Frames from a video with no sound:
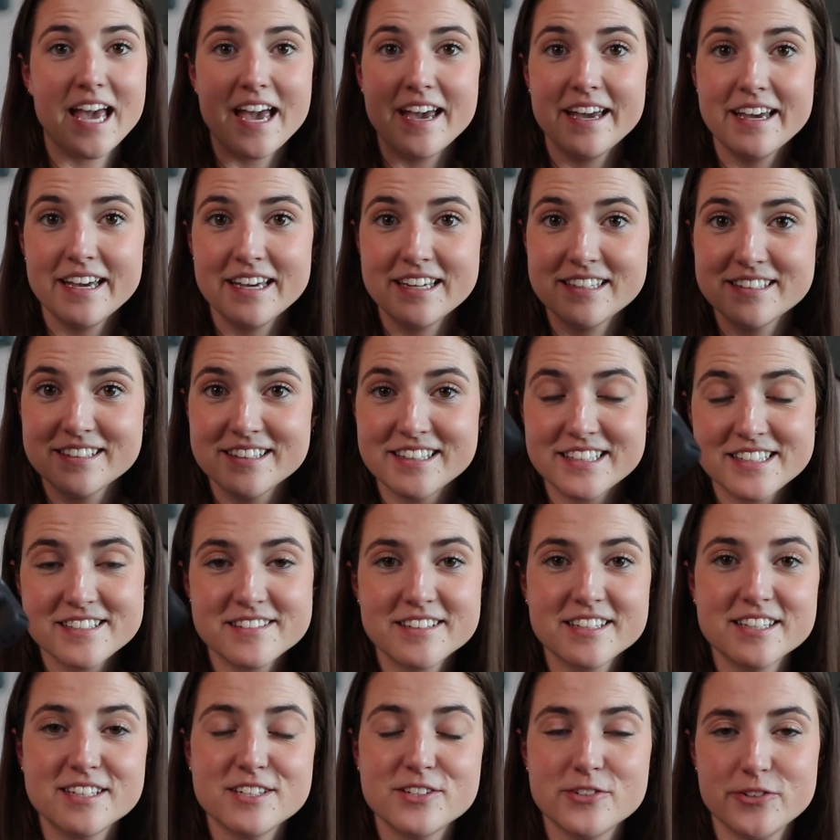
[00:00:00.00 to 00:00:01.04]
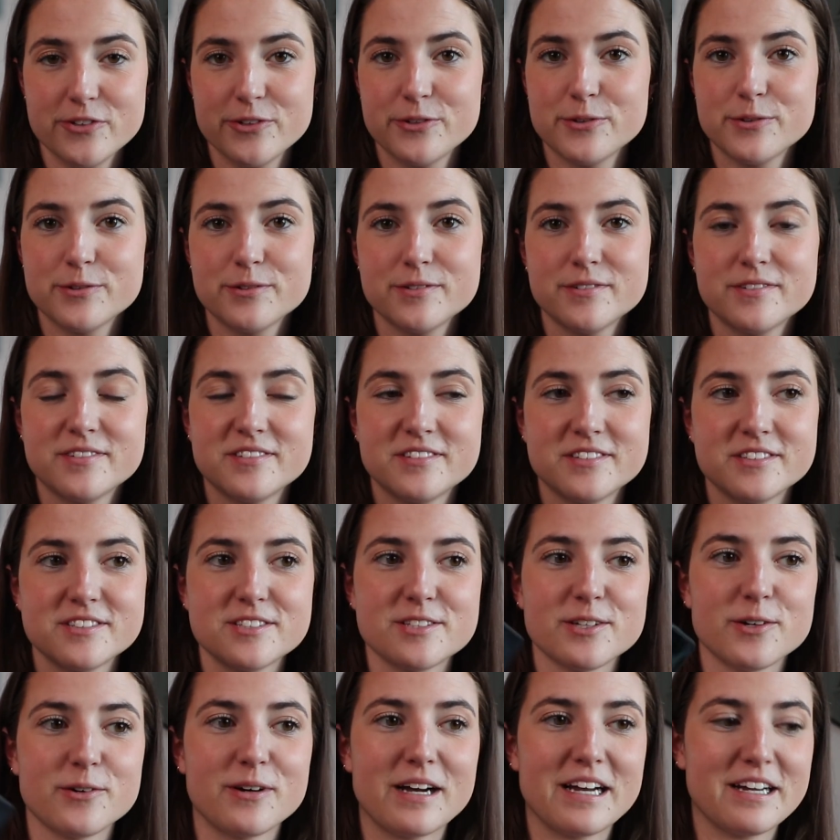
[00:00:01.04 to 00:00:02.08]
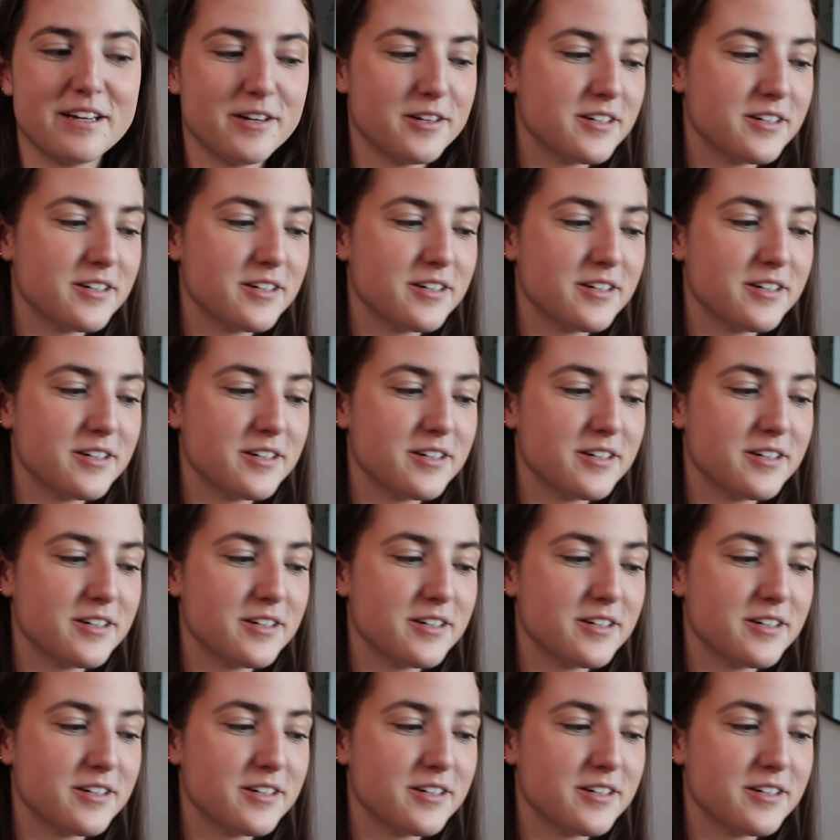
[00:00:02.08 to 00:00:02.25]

And this can do, so I